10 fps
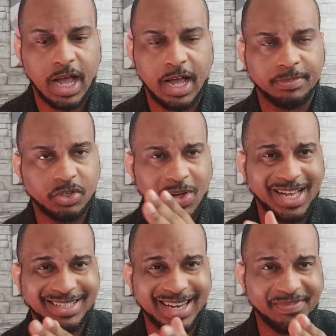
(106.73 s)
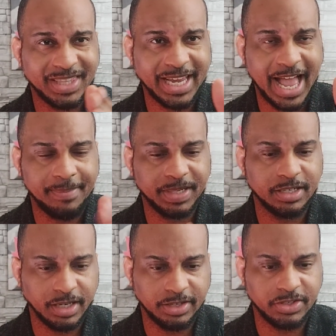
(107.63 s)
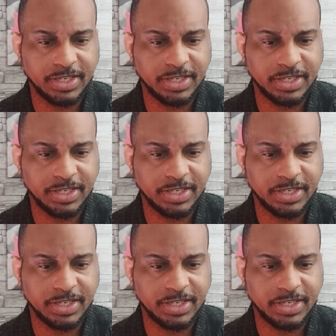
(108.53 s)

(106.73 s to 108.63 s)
Um, so I see everything happening in,